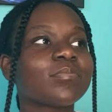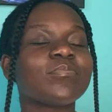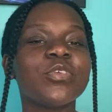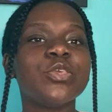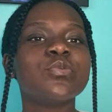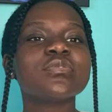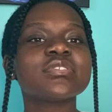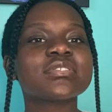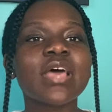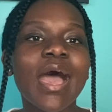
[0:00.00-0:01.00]
use
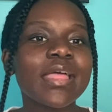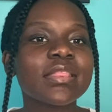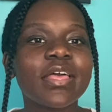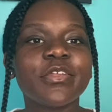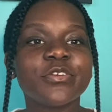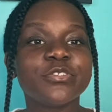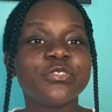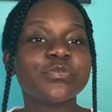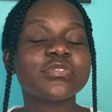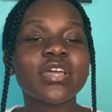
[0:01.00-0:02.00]
highlighters,
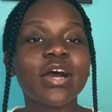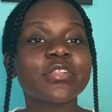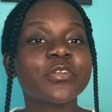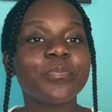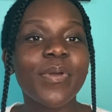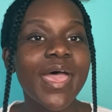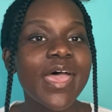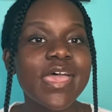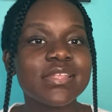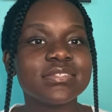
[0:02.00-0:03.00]
use colored
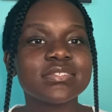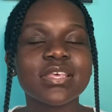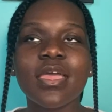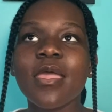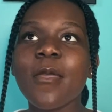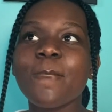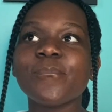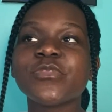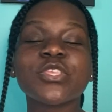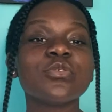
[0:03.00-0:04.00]
pens,
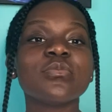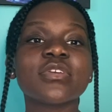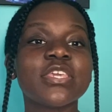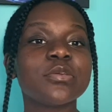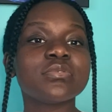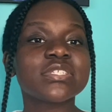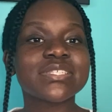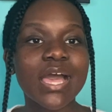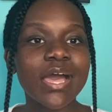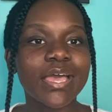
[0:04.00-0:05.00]
do cute
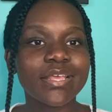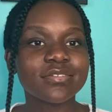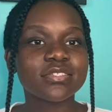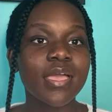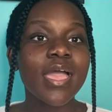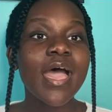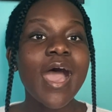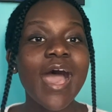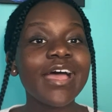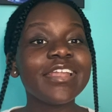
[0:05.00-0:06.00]
designs.
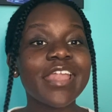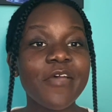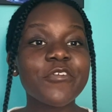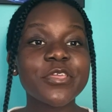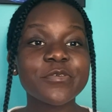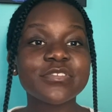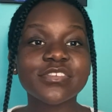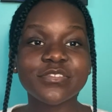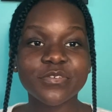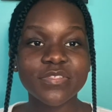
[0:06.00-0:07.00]
I never used to
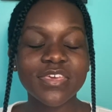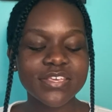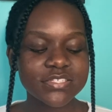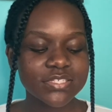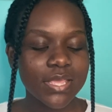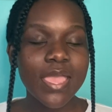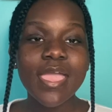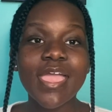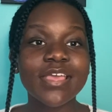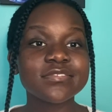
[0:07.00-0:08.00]
do this
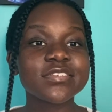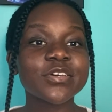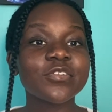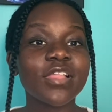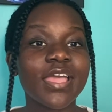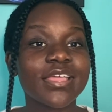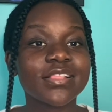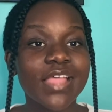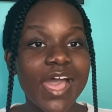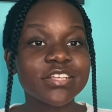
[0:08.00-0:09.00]
until like
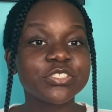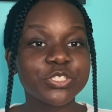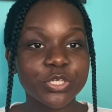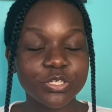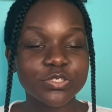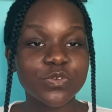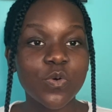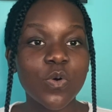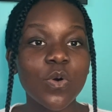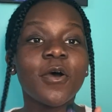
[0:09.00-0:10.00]
last year in
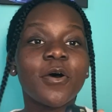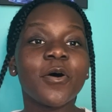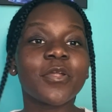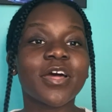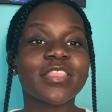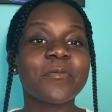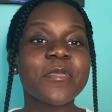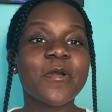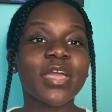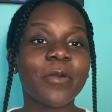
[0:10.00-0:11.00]
school. Hold on, let me
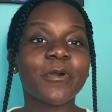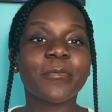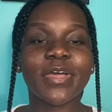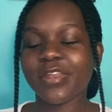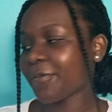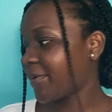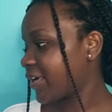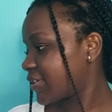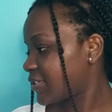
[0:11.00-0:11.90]
go get one of my notebooks.